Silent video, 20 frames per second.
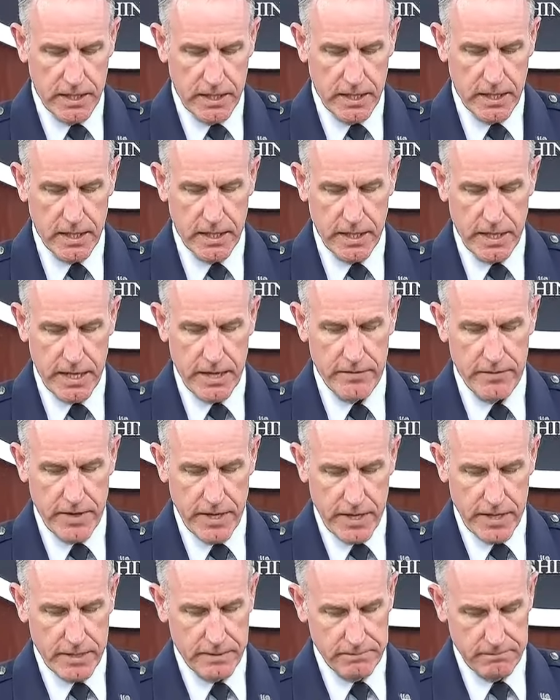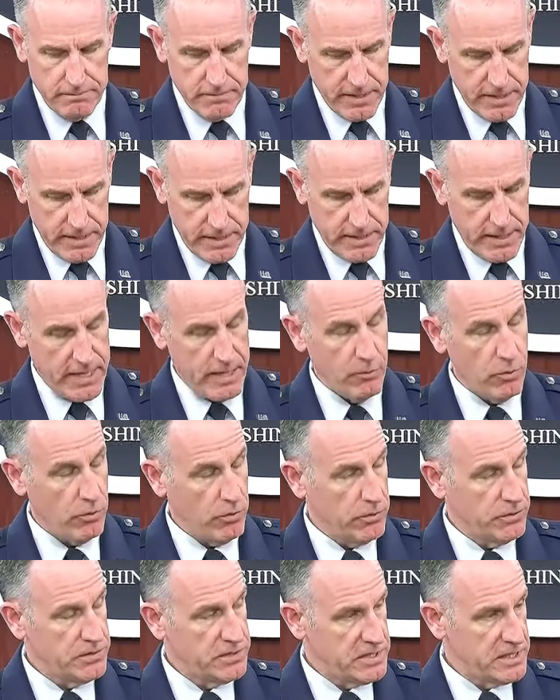uh, and then
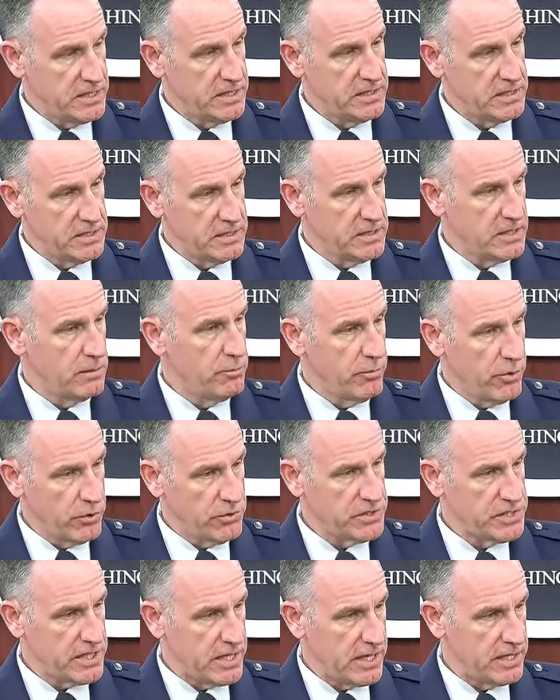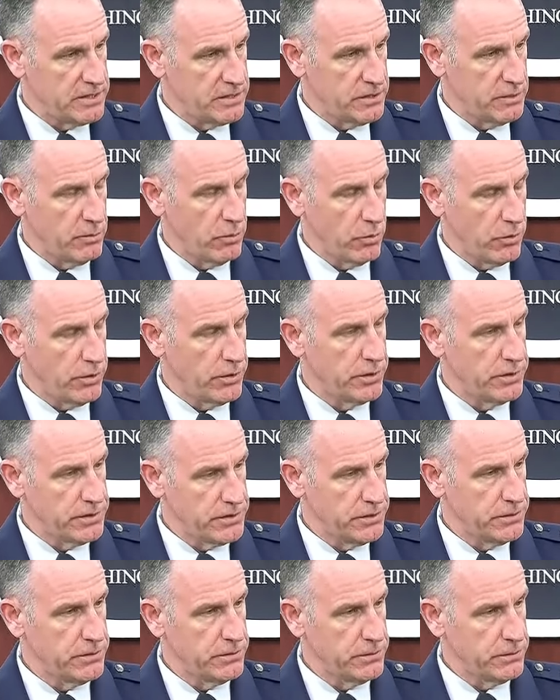enable citizens on both sides of the border
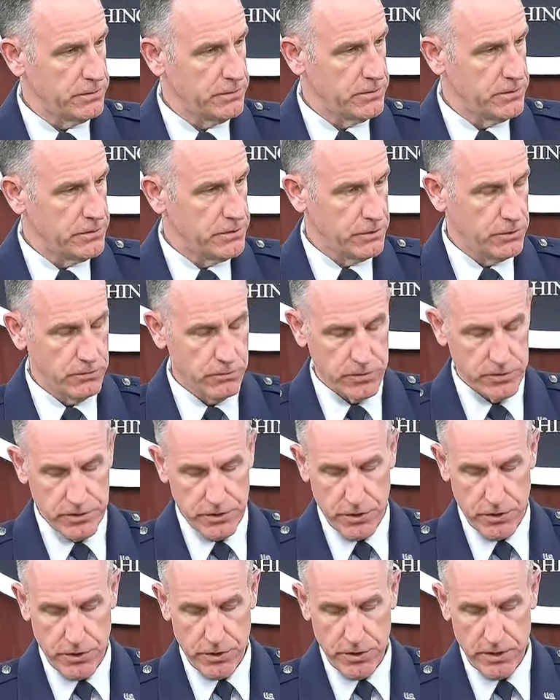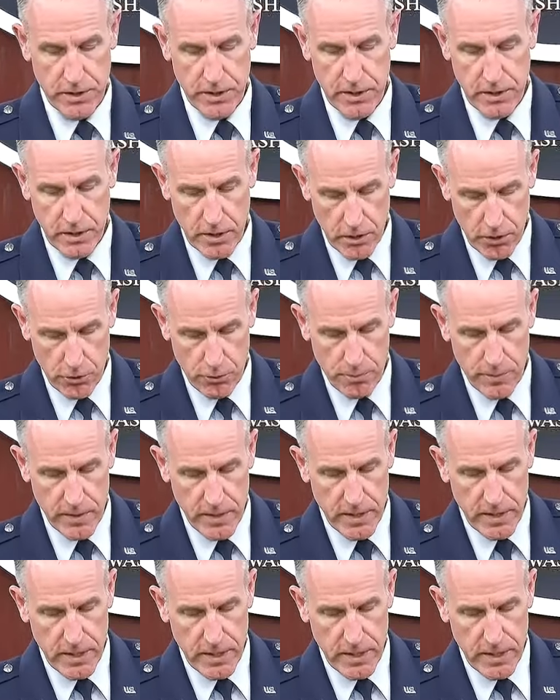to to return home.